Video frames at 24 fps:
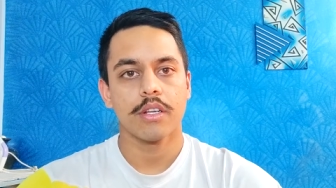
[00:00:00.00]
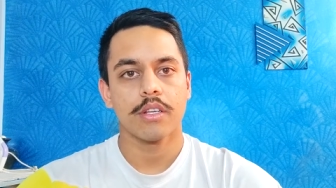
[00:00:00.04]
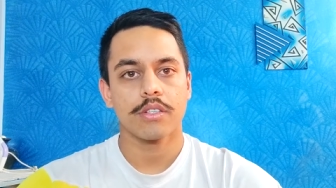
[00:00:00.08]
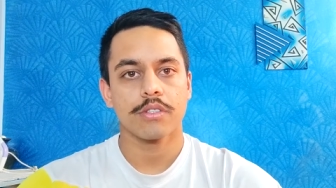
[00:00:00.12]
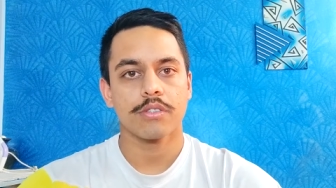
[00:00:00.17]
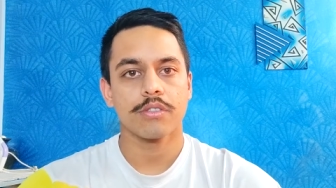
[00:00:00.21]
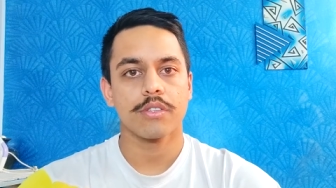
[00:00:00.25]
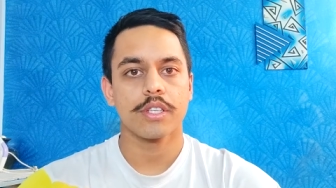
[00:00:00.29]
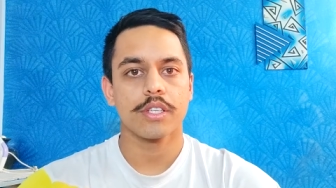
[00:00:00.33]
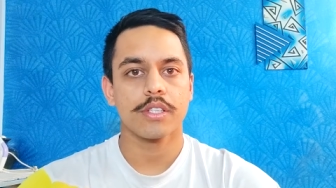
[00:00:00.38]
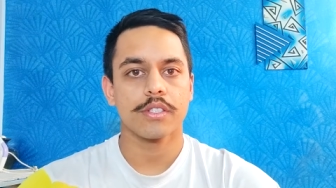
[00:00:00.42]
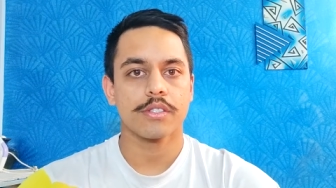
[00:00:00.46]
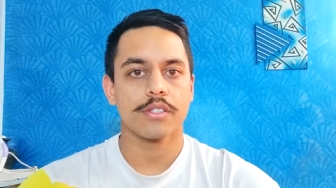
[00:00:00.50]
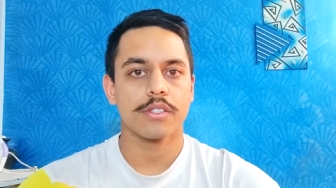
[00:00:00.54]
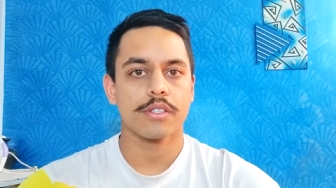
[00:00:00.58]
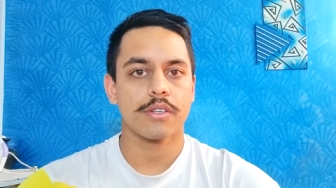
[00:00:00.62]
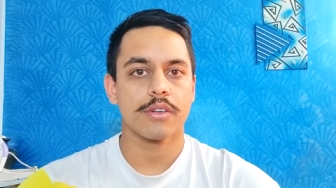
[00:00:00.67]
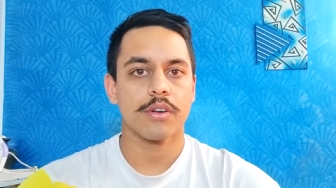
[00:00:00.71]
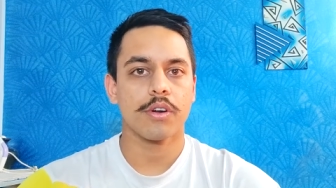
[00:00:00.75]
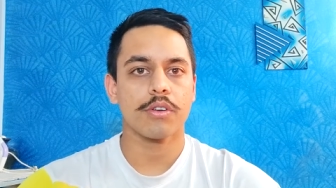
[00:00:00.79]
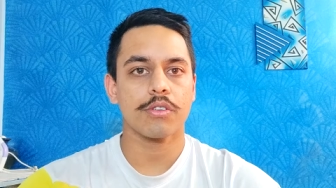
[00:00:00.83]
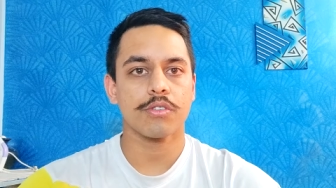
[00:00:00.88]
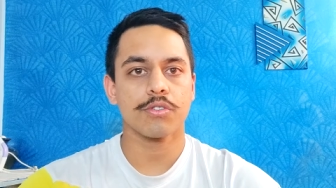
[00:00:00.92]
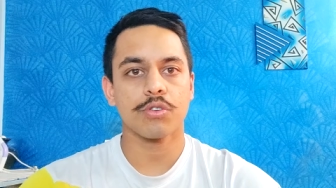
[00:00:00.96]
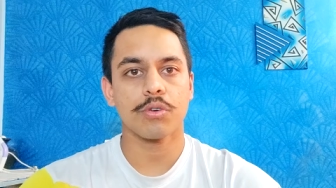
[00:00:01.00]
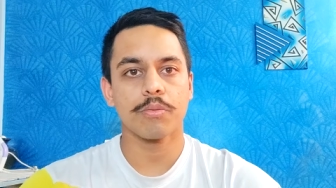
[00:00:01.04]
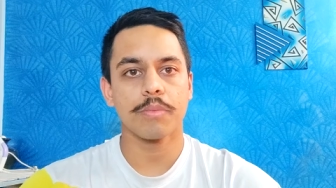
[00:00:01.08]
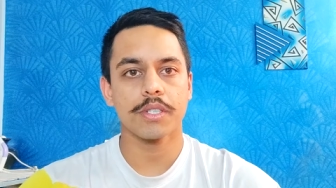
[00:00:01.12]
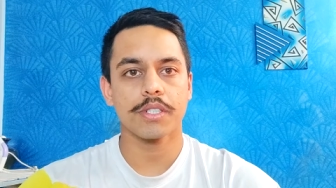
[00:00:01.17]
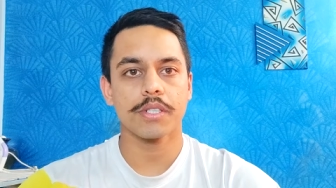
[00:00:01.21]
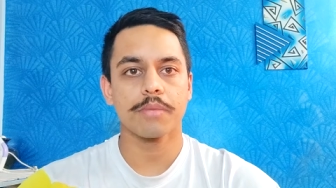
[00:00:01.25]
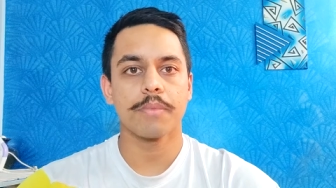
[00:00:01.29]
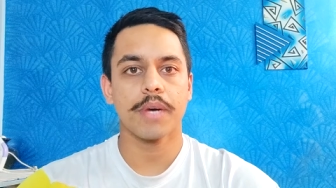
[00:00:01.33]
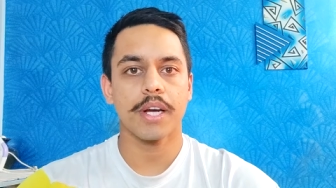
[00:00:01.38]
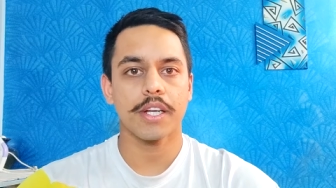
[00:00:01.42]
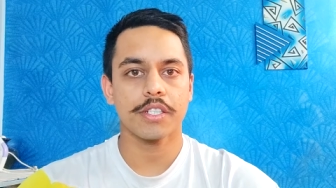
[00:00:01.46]
So there's not so
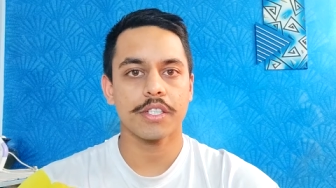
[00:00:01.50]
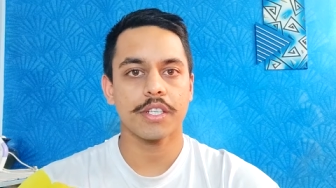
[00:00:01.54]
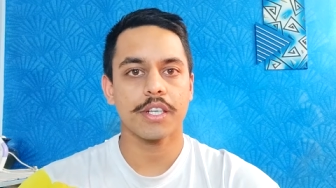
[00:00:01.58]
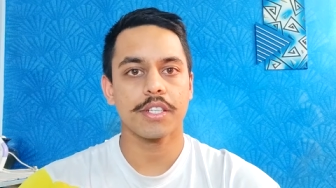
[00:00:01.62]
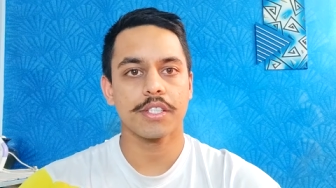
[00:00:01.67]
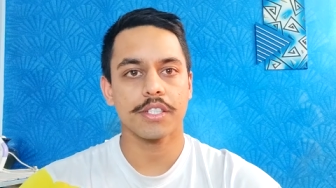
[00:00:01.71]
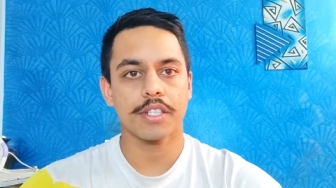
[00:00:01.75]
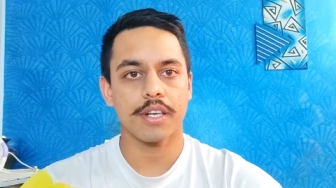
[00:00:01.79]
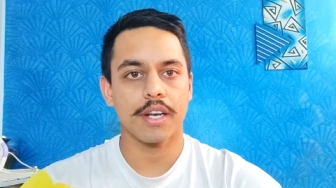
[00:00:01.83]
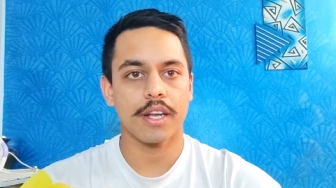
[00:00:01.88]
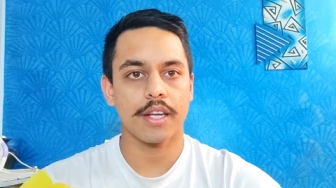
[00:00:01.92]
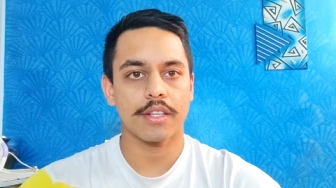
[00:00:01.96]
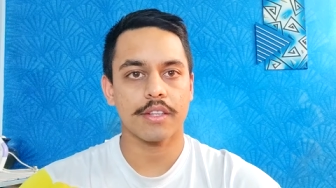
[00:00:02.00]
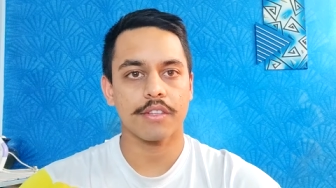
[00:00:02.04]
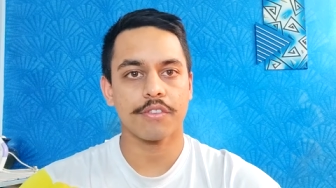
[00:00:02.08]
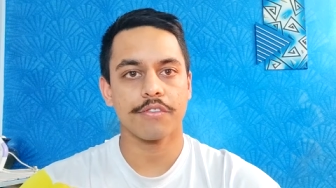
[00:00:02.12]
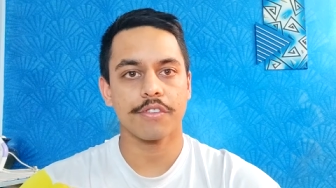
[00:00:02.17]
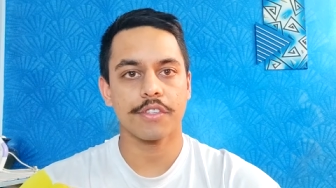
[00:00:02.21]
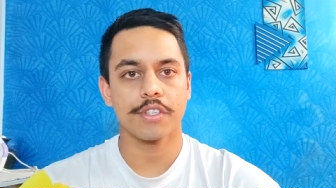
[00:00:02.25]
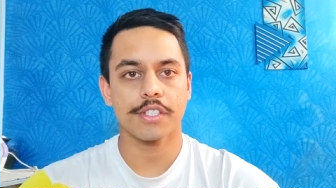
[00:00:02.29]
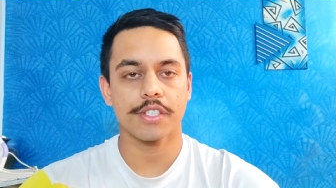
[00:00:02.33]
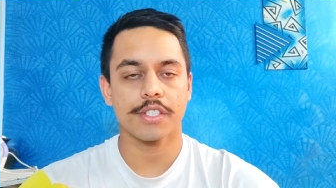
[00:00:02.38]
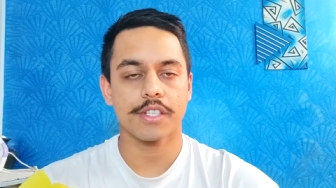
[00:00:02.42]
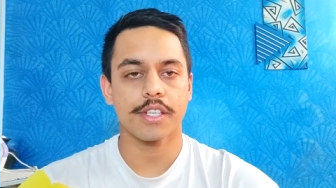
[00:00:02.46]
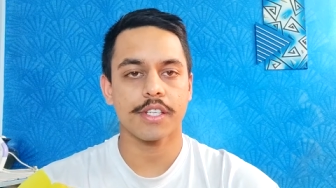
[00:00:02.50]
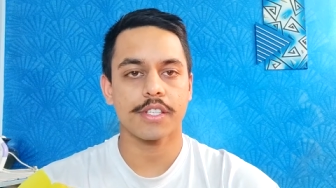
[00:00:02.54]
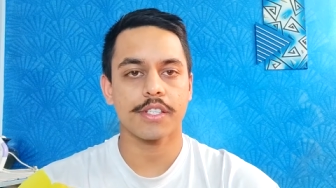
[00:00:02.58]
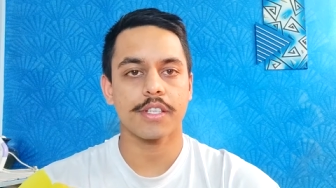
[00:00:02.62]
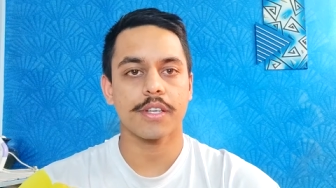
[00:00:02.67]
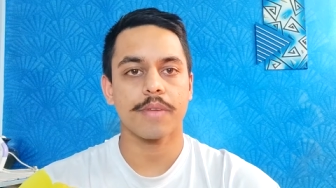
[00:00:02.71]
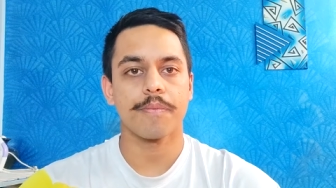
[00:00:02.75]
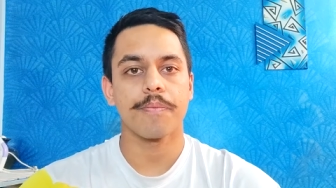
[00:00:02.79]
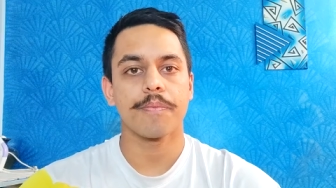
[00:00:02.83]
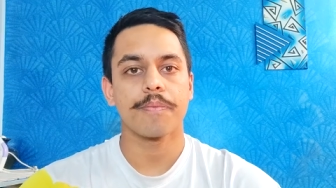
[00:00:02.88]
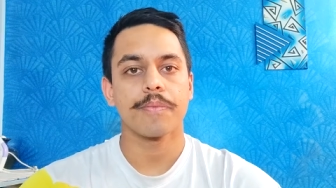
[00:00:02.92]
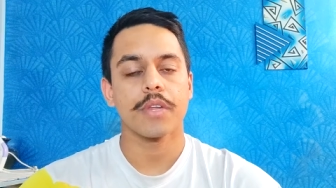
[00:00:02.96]
much imagination like the first test.